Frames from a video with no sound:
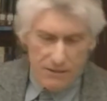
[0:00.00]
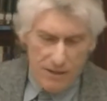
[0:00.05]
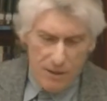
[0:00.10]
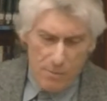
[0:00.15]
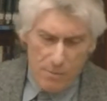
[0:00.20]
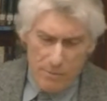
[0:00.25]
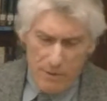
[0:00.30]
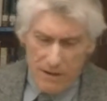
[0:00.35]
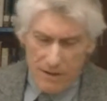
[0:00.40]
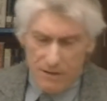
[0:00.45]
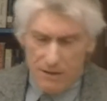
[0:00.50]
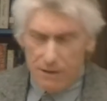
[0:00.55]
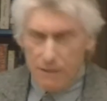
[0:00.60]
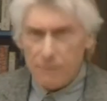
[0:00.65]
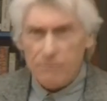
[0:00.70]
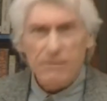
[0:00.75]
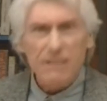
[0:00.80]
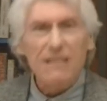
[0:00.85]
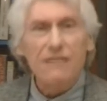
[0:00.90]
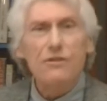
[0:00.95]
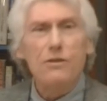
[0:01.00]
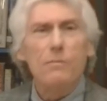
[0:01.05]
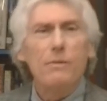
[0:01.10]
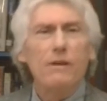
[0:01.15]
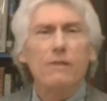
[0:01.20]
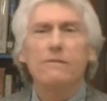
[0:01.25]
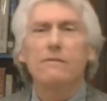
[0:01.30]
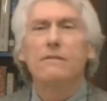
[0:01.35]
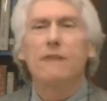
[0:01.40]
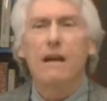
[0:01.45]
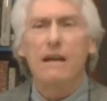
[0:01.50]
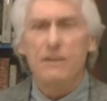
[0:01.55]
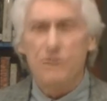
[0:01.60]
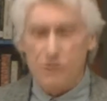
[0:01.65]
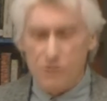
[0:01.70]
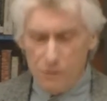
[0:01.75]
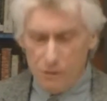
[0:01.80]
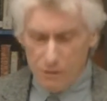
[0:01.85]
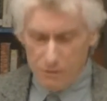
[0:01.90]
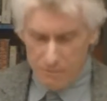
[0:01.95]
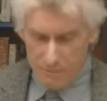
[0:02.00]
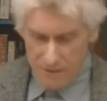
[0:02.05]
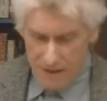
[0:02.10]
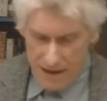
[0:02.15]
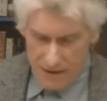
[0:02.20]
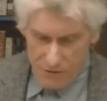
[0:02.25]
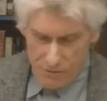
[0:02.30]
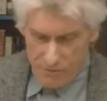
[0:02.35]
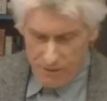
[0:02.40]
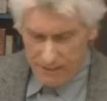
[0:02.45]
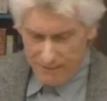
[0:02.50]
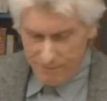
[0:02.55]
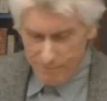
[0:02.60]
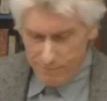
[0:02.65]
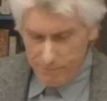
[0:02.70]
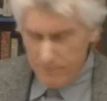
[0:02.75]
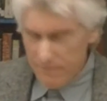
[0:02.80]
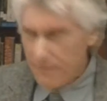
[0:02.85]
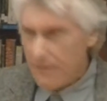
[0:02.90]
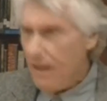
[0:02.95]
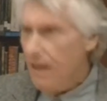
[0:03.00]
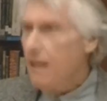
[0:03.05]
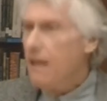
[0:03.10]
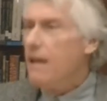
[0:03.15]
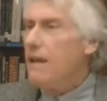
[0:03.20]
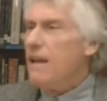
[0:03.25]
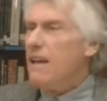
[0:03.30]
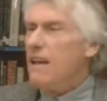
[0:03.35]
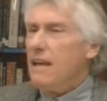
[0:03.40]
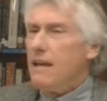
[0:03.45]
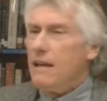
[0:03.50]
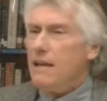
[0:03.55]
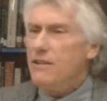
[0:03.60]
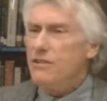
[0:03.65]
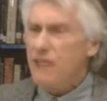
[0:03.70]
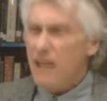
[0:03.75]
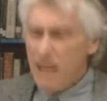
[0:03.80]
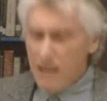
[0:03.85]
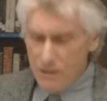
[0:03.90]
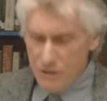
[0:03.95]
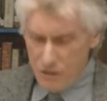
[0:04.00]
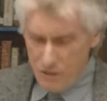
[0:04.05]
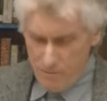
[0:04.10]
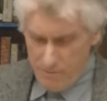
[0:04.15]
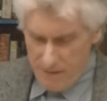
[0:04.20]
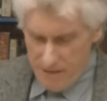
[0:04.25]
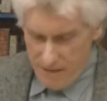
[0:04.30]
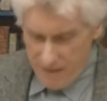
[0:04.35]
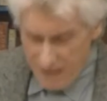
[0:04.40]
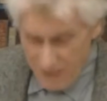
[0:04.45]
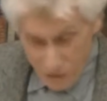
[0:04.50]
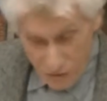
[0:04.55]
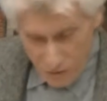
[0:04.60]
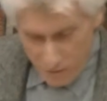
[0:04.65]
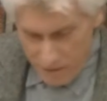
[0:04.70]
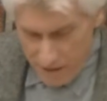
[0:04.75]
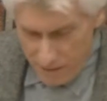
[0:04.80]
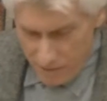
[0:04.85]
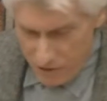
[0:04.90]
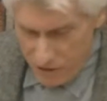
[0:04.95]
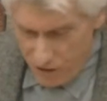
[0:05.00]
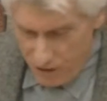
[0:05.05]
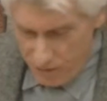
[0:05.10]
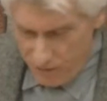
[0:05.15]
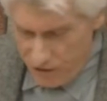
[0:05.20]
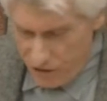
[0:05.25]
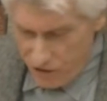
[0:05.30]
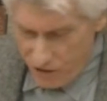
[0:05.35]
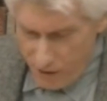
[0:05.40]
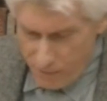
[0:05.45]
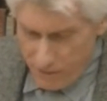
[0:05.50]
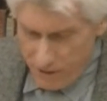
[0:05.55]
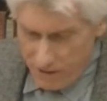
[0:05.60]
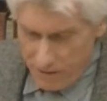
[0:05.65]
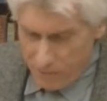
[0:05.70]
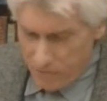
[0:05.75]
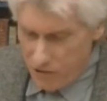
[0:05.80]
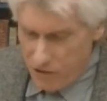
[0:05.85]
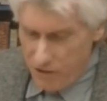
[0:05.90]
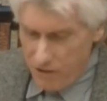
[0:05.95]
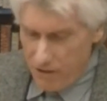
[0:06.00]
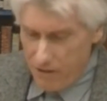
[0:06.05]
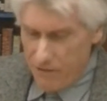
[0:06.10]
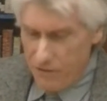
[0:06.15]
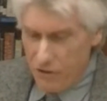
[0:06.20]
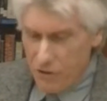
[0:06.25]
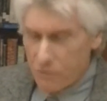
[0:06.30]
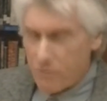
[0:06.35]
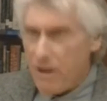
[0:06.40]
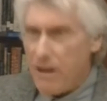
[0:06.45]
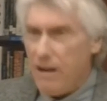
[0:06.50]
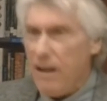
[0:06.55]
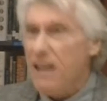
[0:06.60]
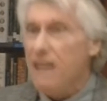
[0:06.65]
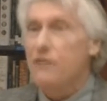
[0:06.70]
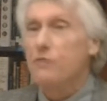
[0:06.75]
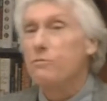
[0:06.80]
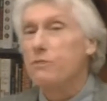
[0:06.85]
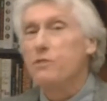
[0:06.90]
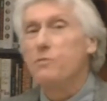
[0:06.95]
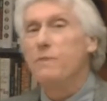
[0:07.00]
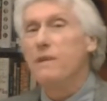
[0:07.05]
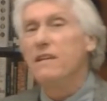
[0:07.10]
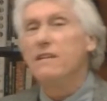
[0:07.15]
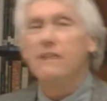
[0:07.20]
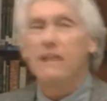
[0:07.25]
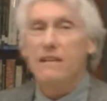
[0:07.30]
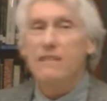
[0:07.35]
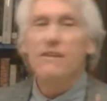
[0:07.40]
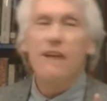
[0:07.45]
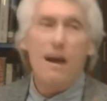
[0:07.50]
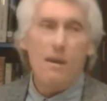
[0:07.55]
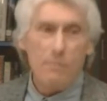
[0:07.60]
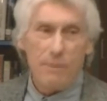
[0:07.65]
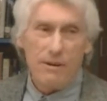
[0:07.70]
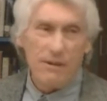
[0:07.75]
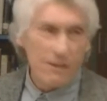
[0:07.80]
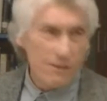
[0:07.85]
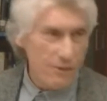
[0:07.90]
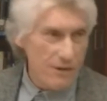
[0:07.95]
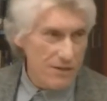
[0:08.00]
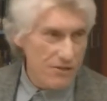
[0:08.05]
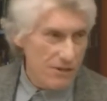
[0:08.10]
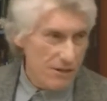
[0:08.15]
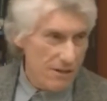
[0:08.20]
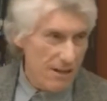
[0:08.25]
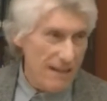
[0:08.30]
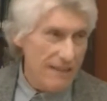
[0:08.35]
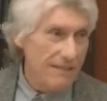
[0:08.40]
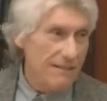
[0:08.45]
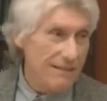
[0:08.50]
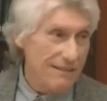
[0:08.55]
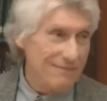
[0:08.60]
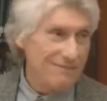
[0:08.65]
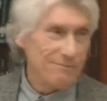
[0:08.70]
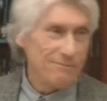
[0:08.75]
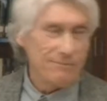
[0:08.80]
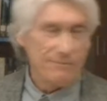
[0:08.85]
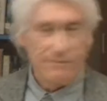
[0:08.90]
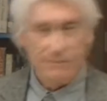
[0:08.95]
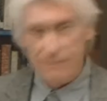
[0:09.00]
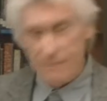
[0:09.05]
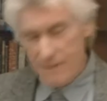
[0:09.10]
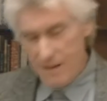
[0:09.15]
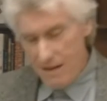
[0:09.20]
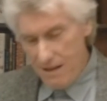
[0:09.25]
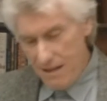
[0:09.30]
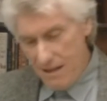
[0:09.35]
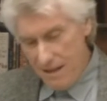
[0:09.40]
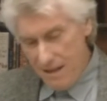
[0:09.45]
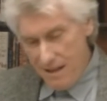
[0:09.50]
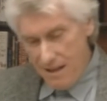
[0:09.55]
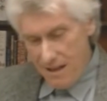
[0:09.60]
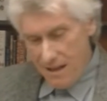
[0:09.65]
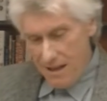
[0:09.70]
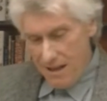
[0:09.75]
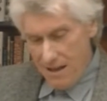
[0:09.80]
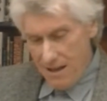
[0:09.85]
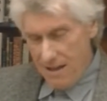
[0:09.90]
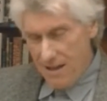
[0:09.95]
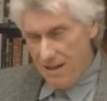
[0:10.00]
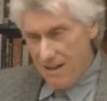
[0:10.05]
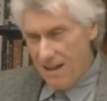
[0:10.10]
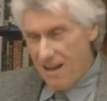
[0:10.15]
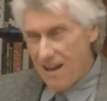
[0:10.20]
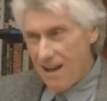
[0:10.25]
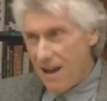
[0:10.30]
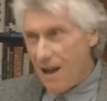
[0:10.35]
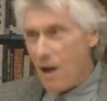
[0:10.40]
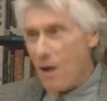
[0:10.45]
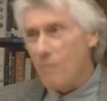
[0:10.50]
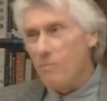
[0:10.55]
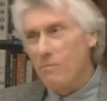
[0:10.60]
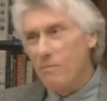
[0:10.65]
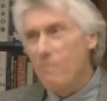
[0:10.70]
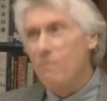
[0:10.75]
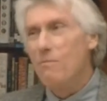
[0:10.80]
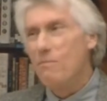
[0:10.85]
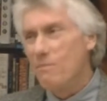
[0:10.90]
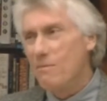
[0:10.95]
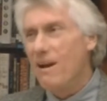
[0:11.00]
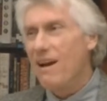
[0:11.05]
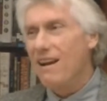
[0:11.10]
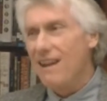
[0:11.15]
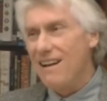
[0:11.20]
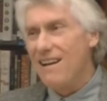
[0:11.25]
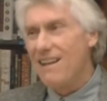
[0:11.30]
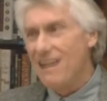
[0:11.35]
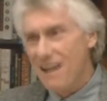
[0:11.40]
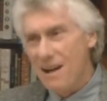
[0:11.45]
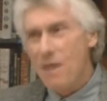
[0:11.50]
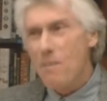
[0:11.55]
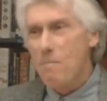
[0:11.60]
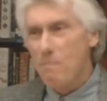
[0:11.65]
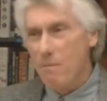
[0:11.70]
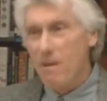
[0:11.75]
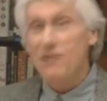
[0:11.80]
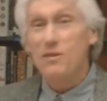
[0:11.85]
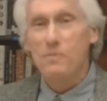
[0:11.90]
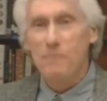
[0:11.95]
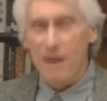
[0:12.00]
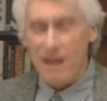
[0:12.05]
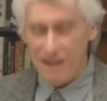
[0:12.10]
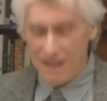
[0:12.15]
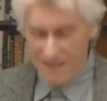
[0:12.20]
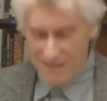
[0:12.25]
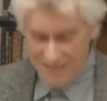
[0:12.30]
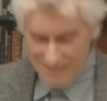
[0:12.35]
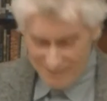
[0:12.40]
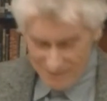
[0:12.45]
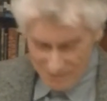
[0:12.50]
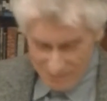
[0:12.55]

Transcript: Tim Victor is a Milton High School graduate. He says history was the only subject in which he earned straight A's, which means he got better grades than I did. um, much better.